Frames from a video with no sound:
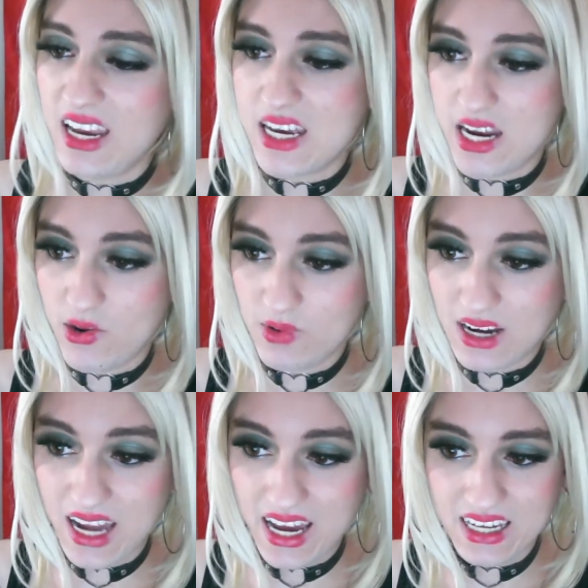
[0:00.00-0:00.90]
I
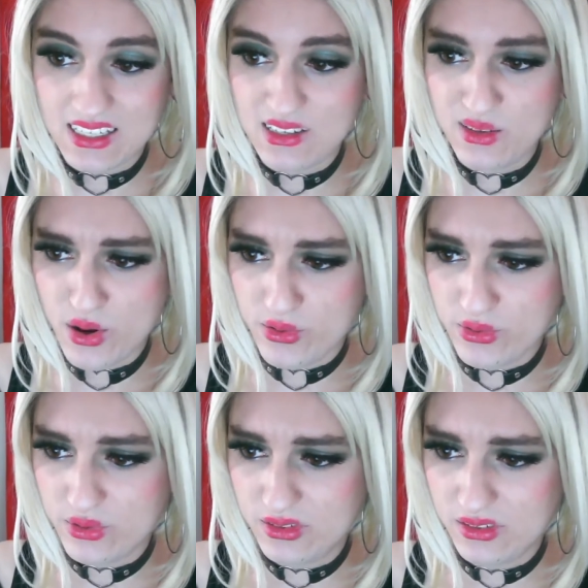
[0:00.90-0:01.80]
don't like its
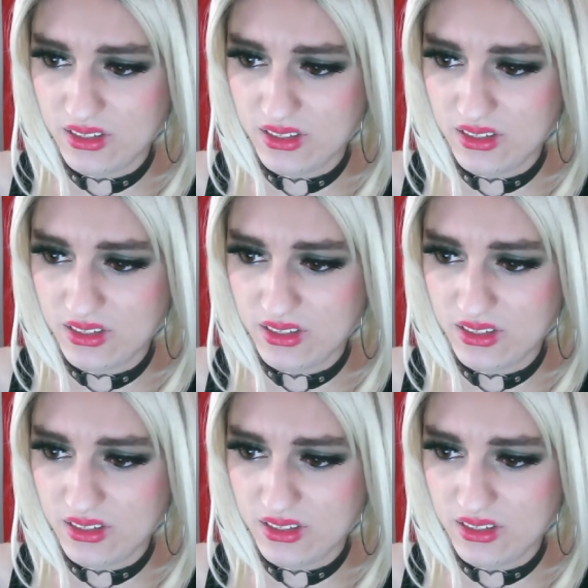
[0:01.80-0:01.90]
nose.